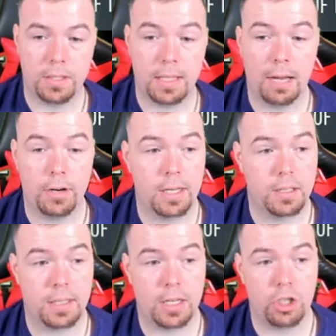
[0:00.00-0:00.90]
Zalarian, as
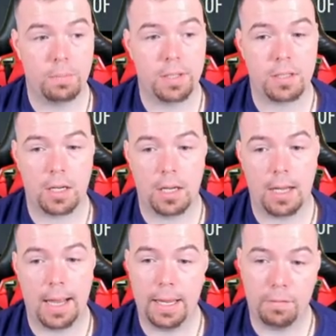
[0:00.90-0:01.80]
I said, cheapest
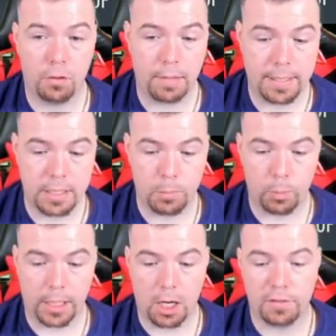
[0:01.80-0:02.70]
84 rated team of the
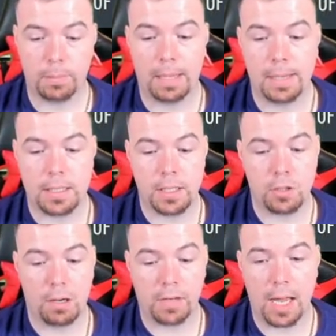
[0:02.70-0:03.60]
week card from the MLS. He's
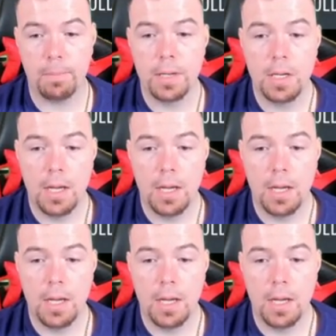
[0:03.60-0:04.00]
12k.